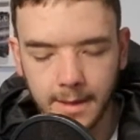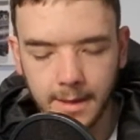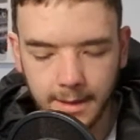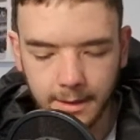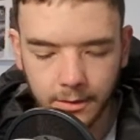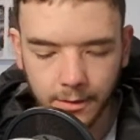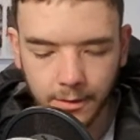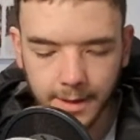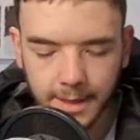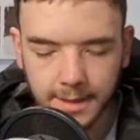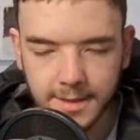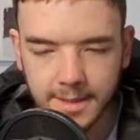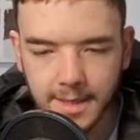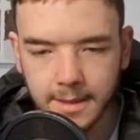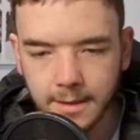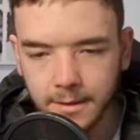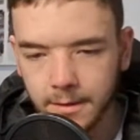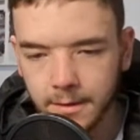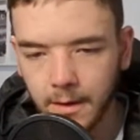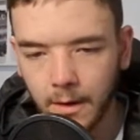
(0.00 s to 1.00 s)
He got that
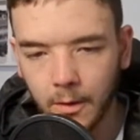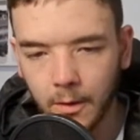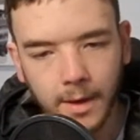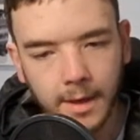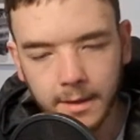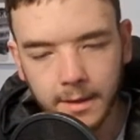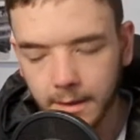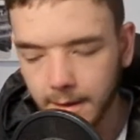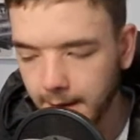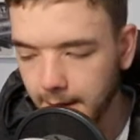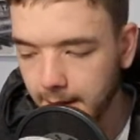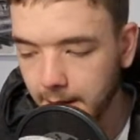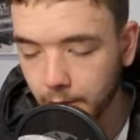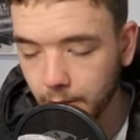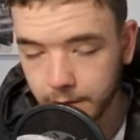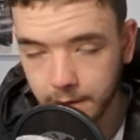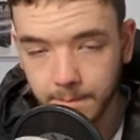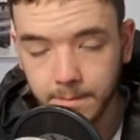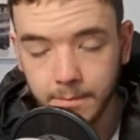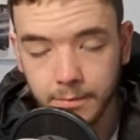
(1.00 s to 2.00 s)
second goal, and it
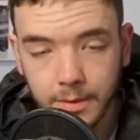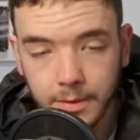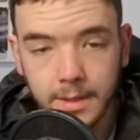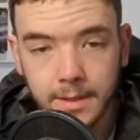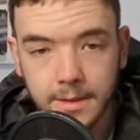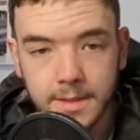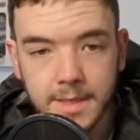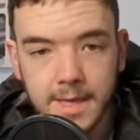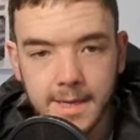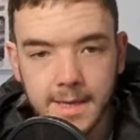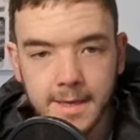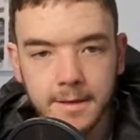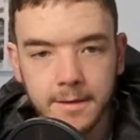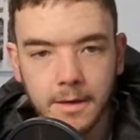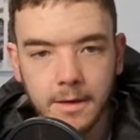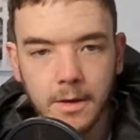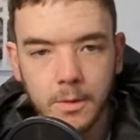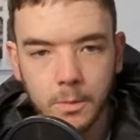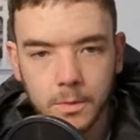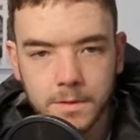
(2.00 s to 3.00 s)
was a brilliant second
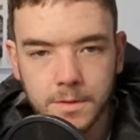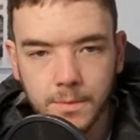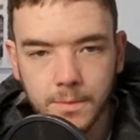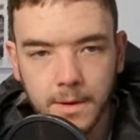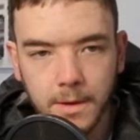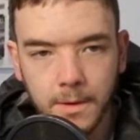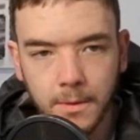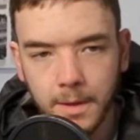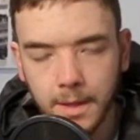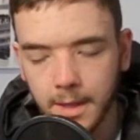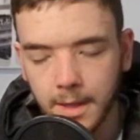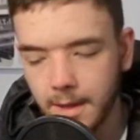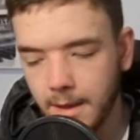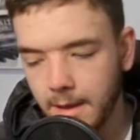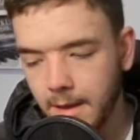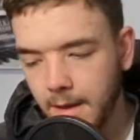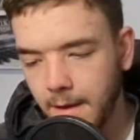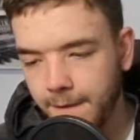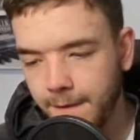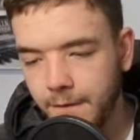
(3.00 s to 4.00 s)
goal as well.
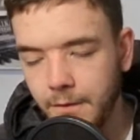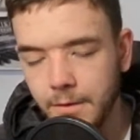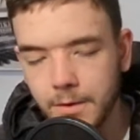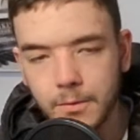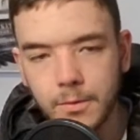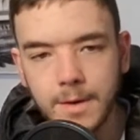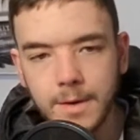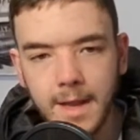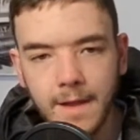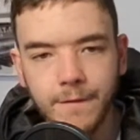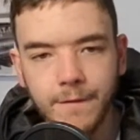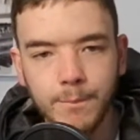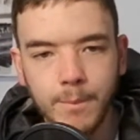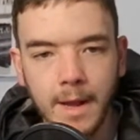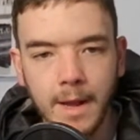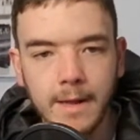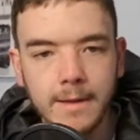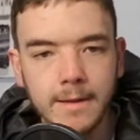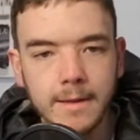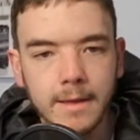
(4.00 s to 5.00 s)
For your left
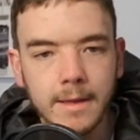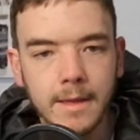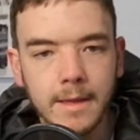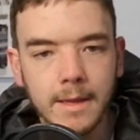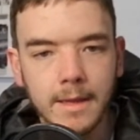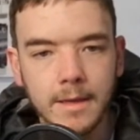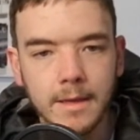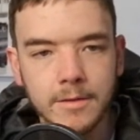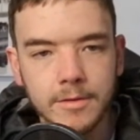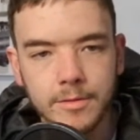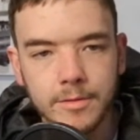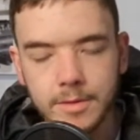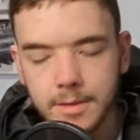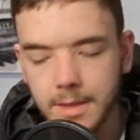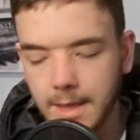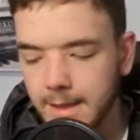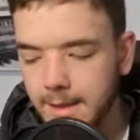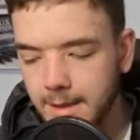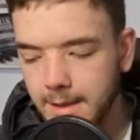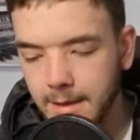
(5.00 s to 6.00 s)
back to
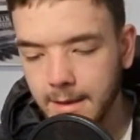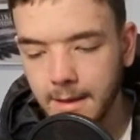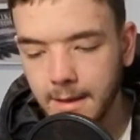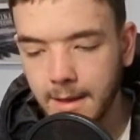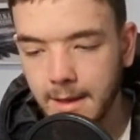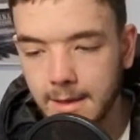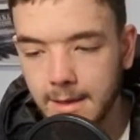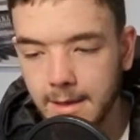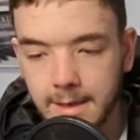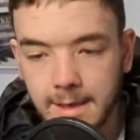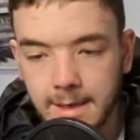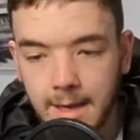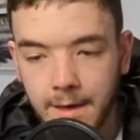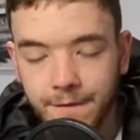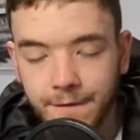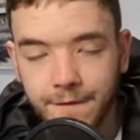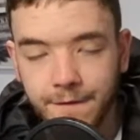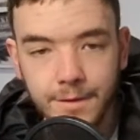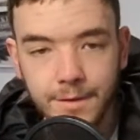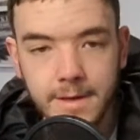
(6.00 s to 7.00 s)
take, he had
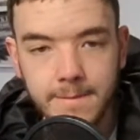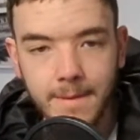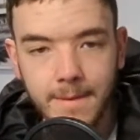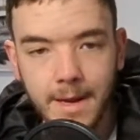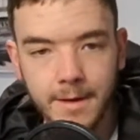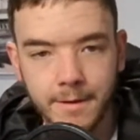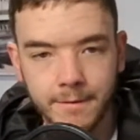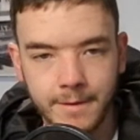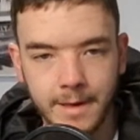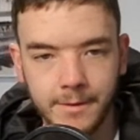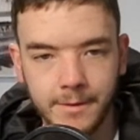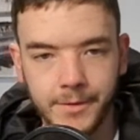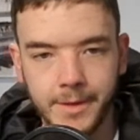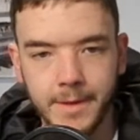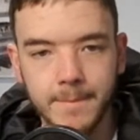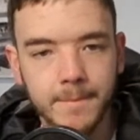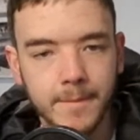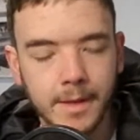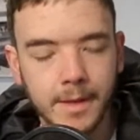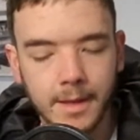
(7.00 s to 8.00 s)
3 men around
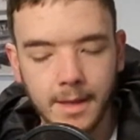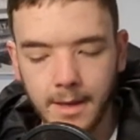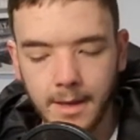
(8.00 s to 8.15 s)
him.